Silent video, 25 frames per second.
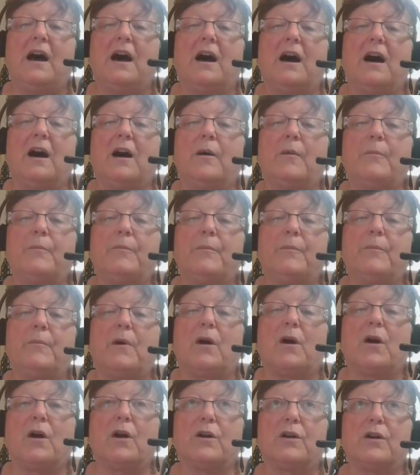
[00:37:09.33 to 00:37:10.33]

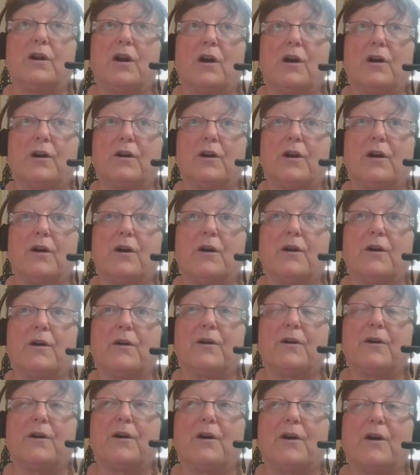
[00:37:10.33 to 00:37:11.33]
are
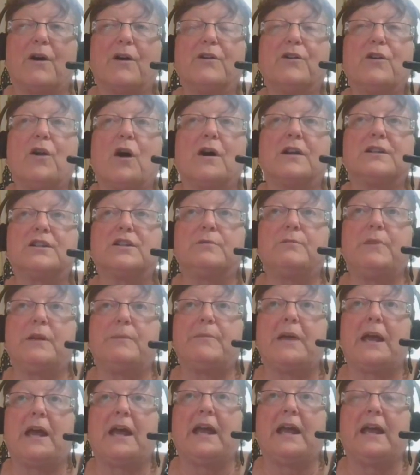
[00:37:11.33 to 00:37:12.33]
not to be
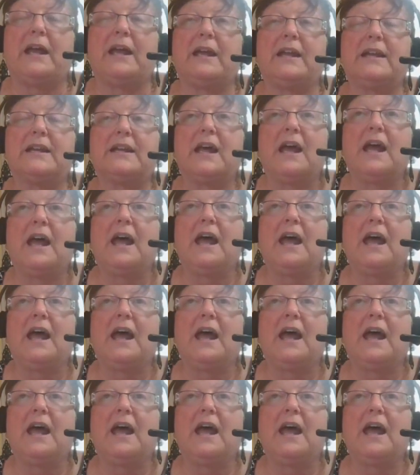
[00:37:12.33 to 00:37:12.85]
paid,